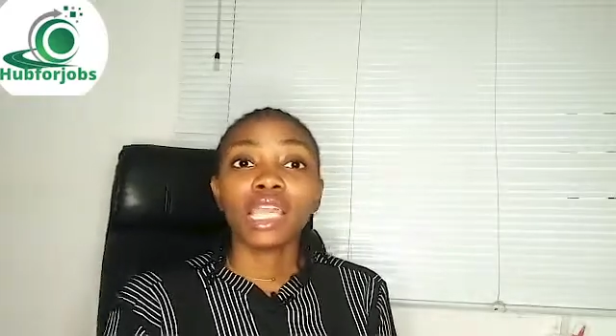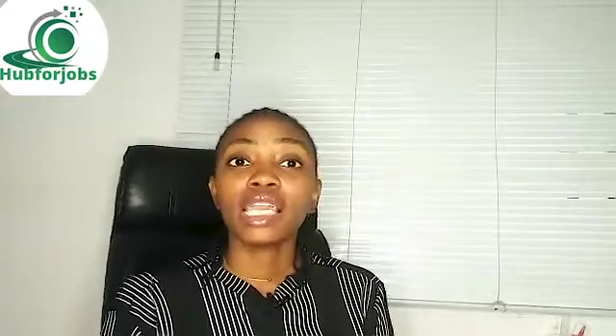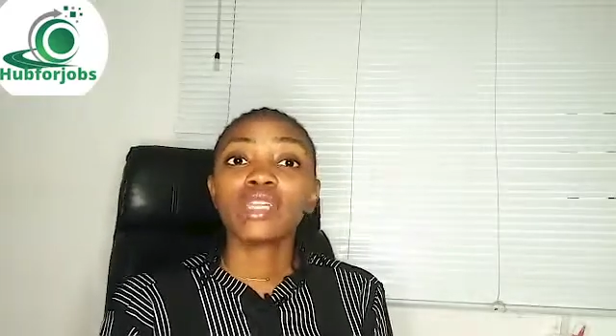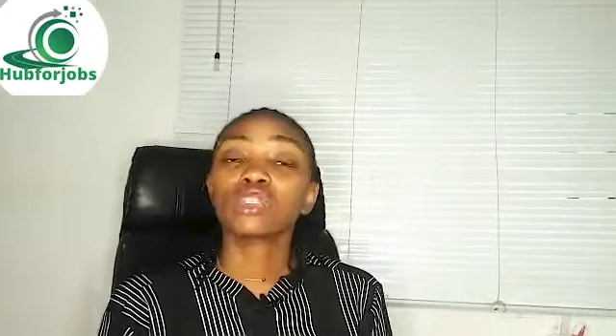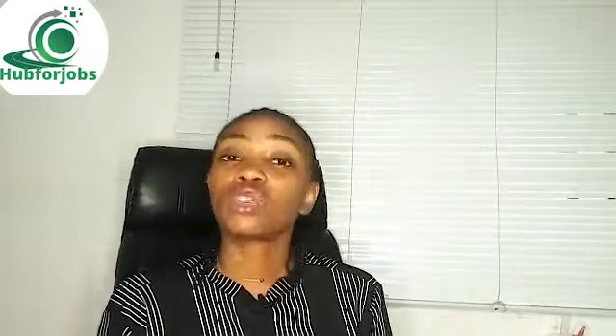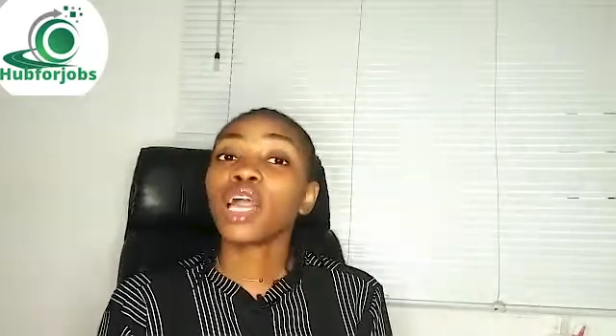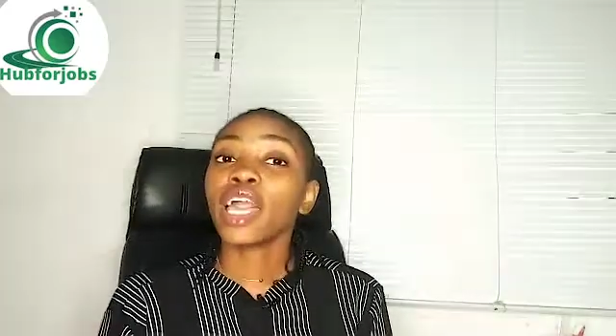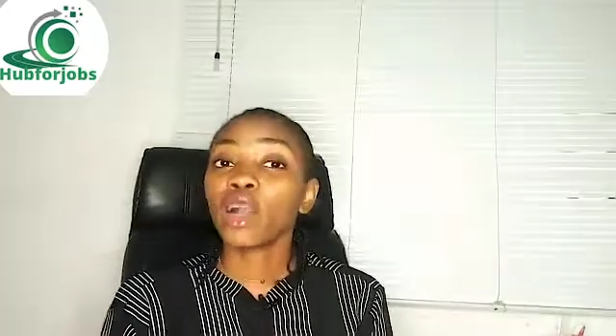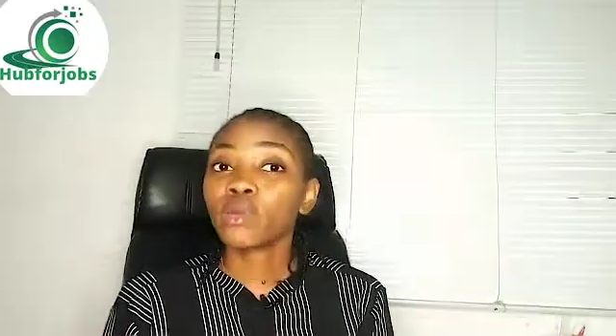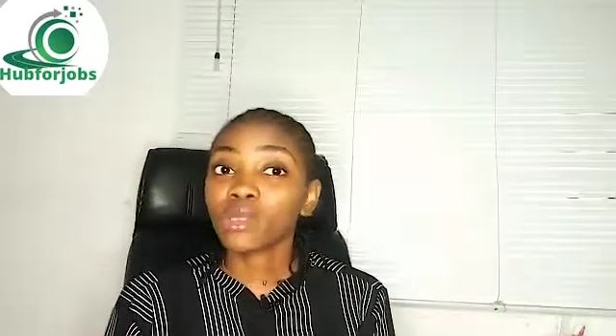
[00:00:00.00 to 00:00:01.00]
It does not
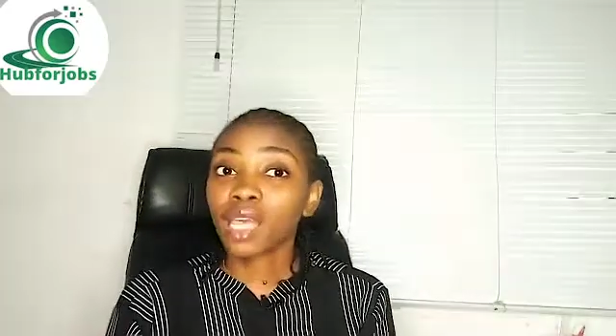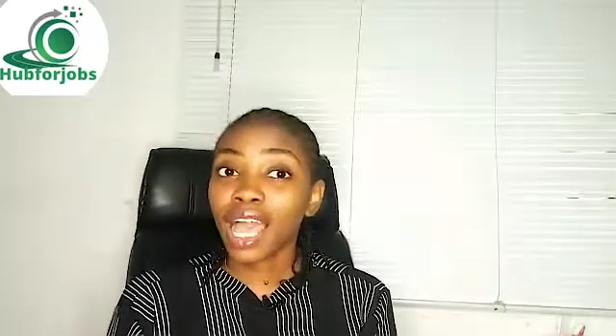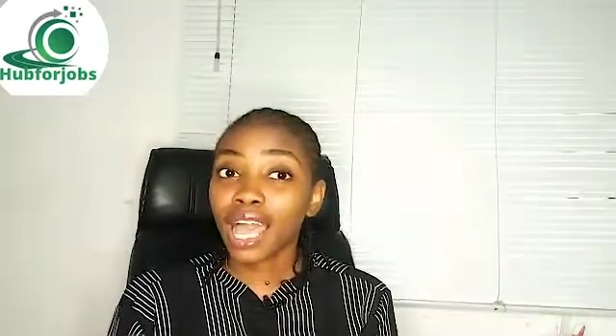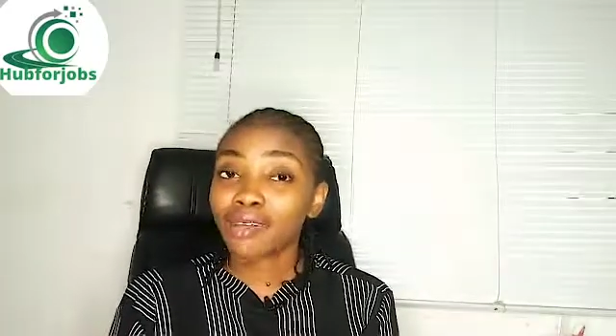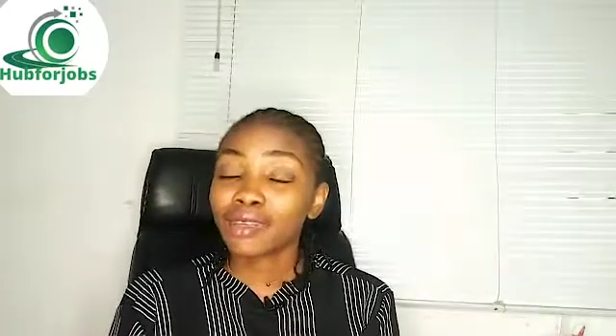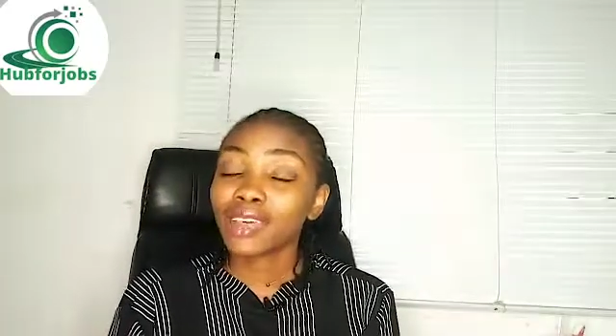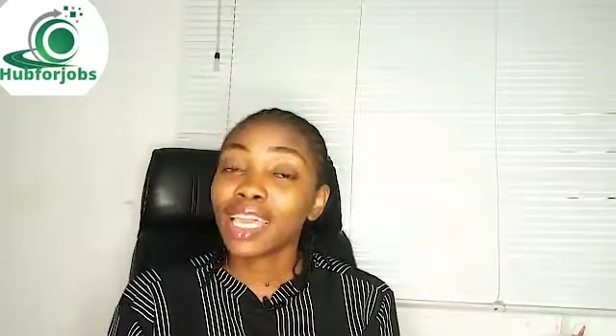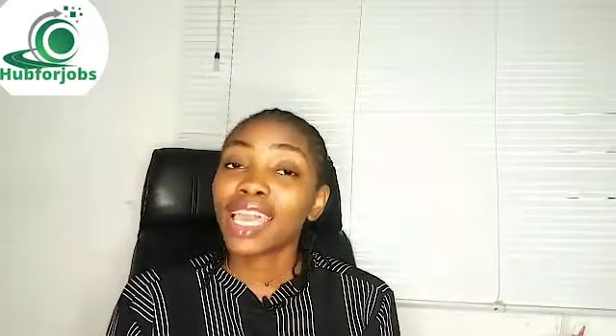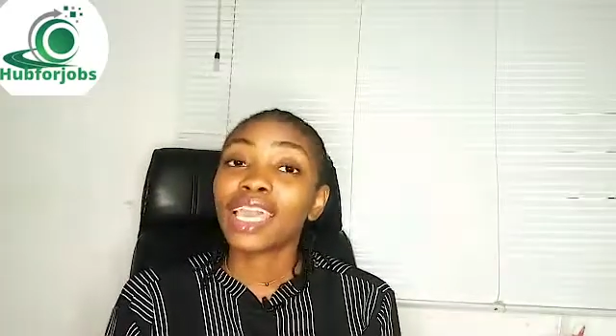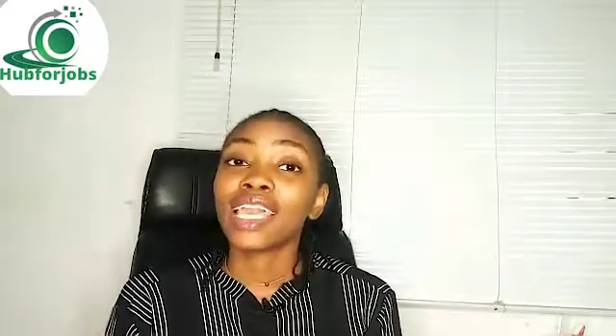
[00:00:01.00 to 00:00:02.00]
help to have
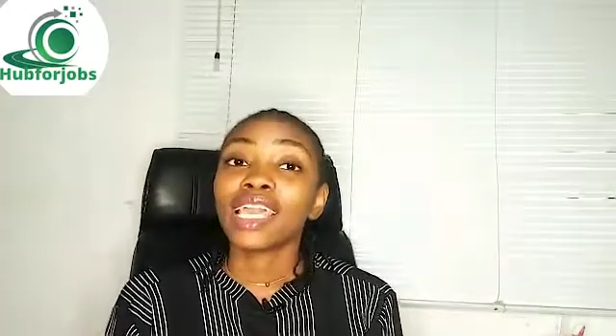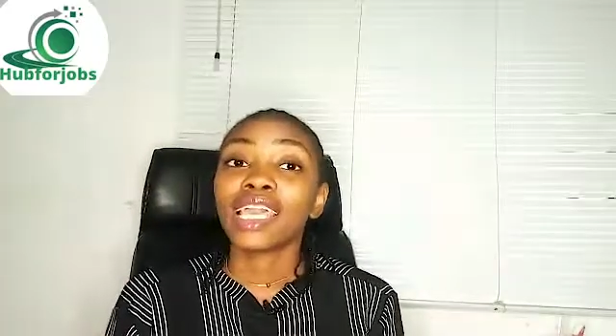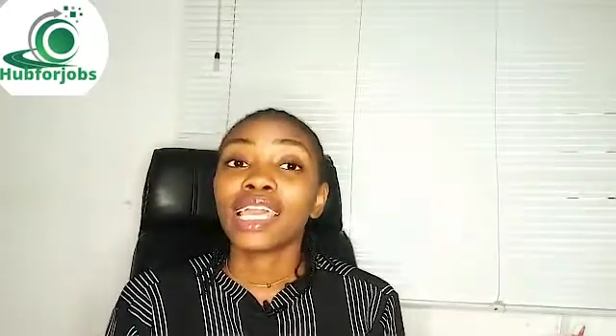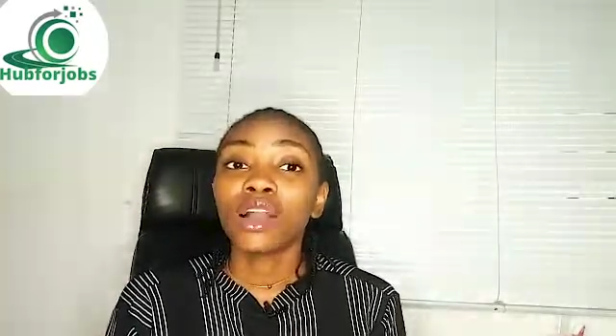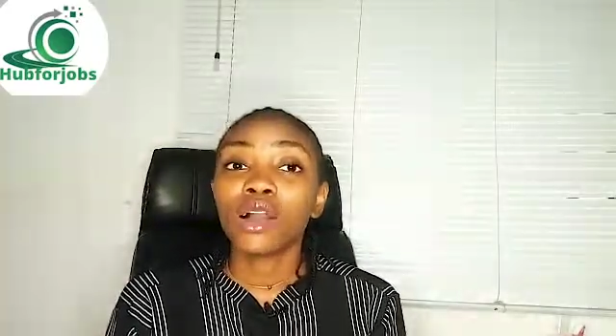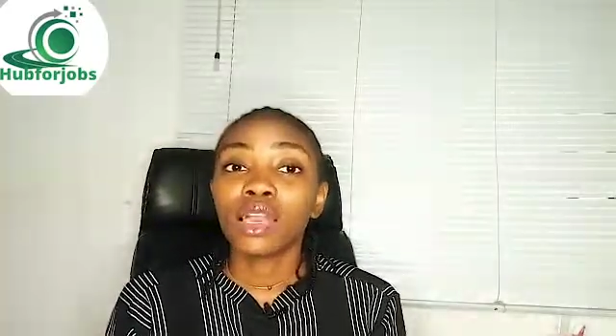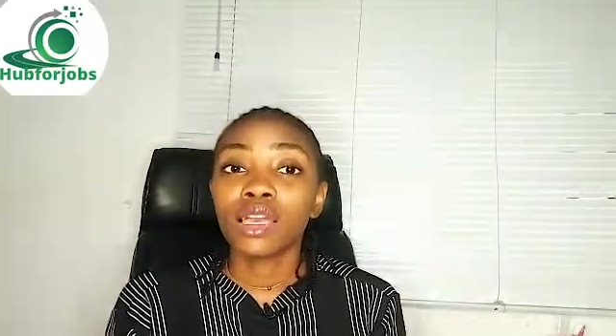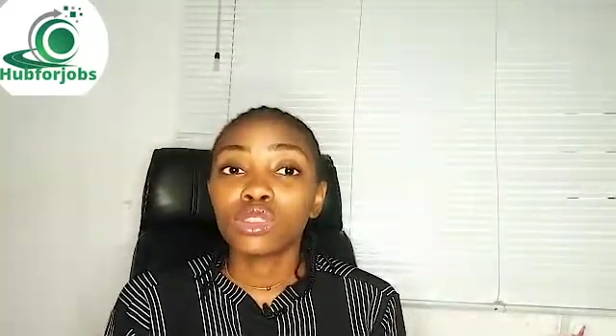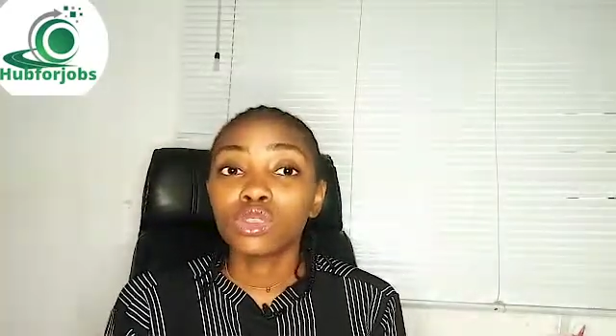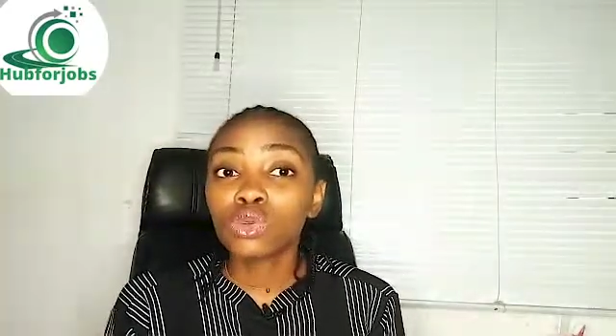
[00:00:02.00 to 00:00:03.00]

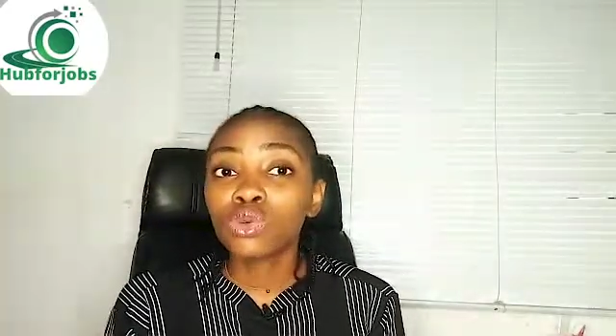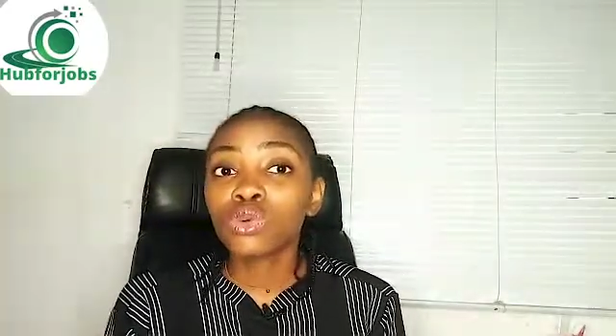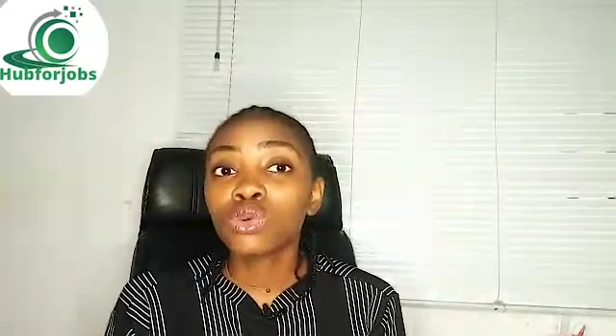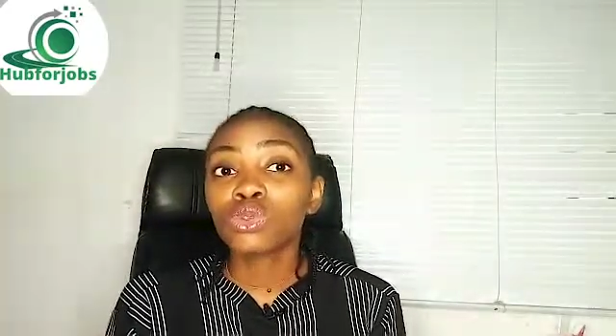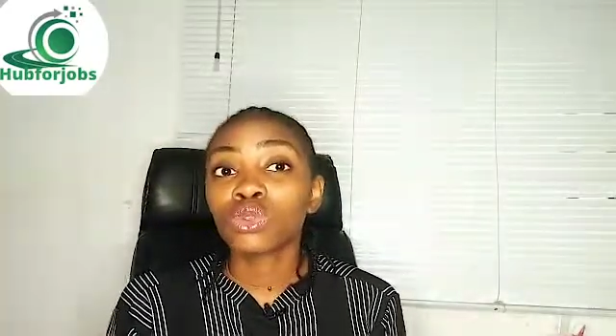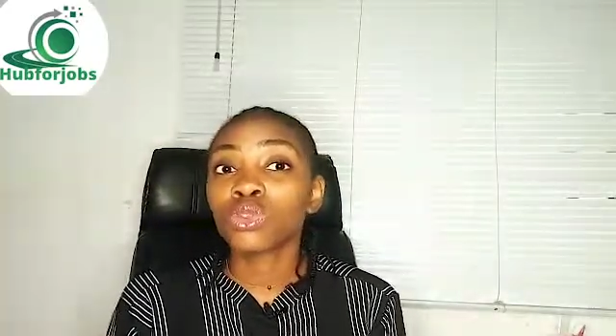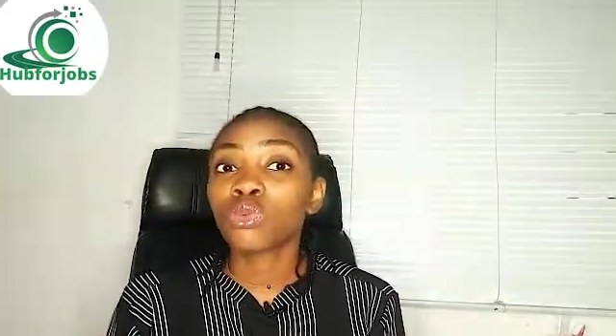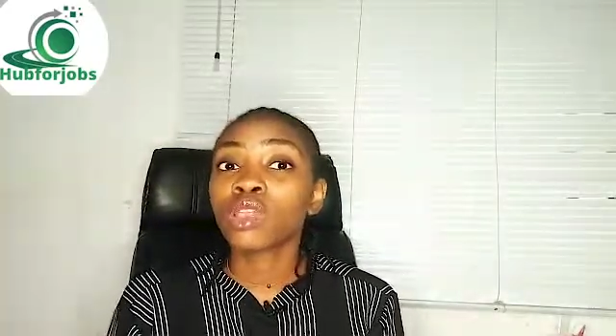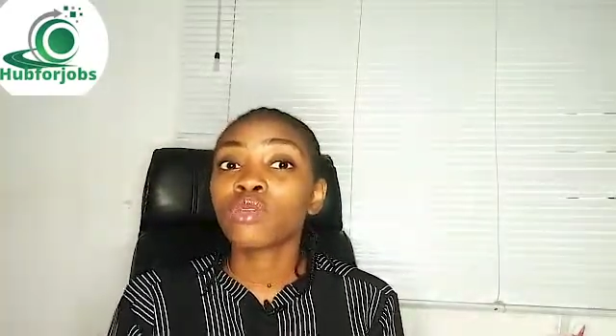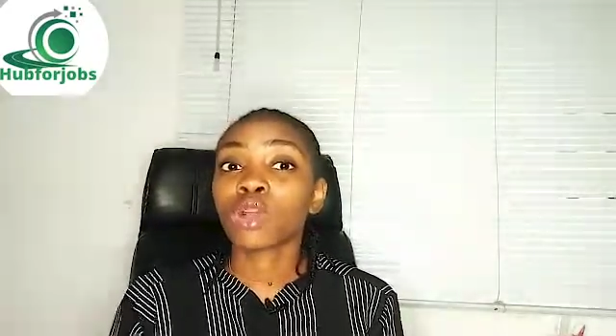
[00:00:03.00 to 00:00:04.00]
2 to
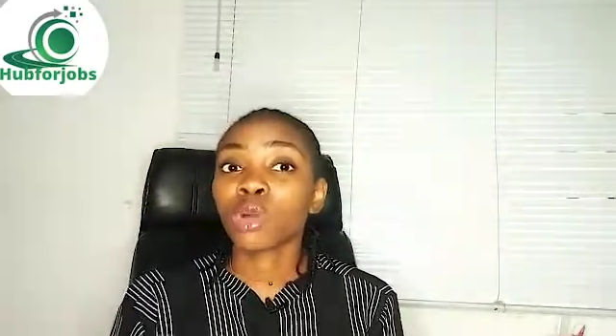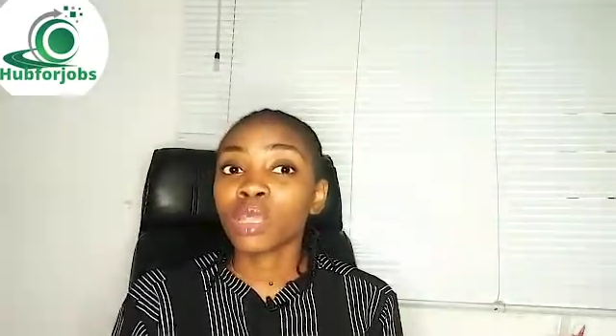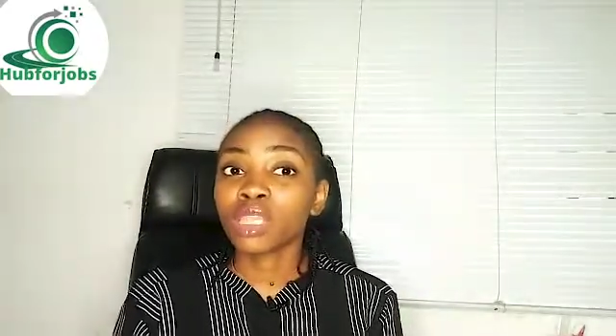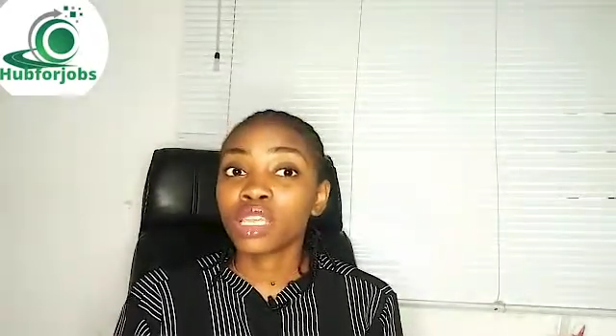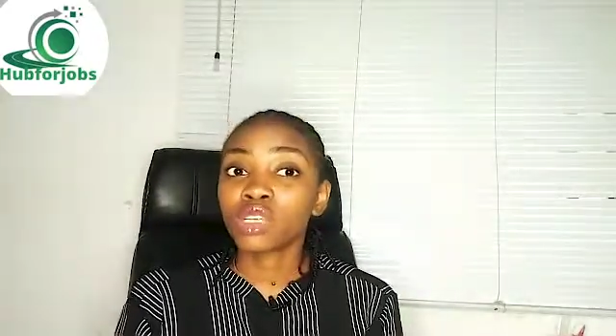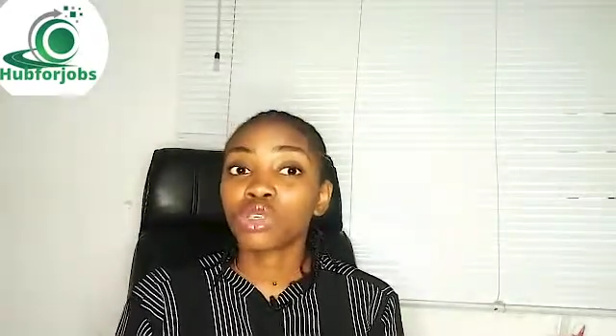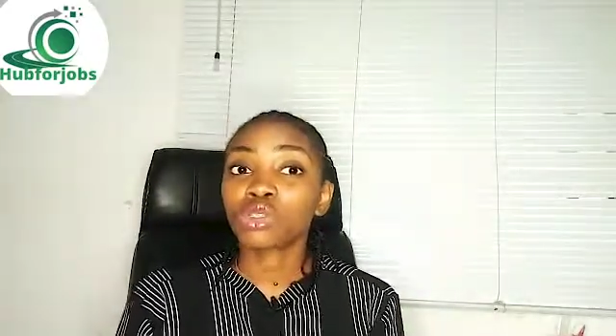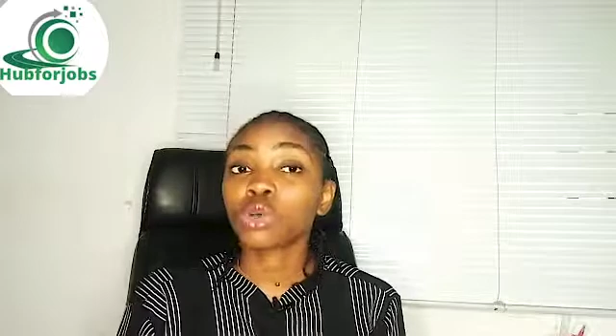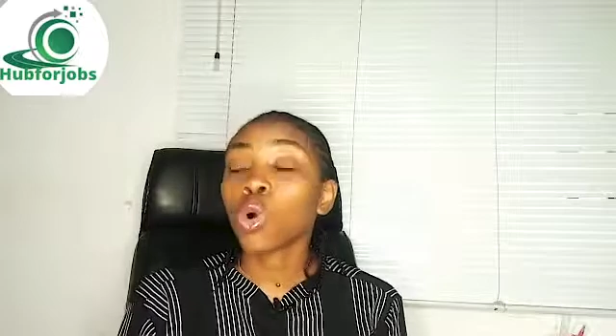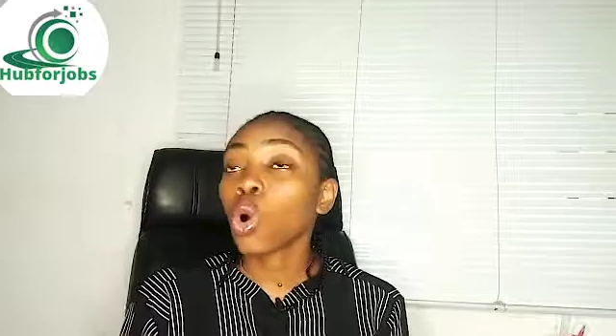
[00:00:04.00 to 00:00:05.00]
3 recommendations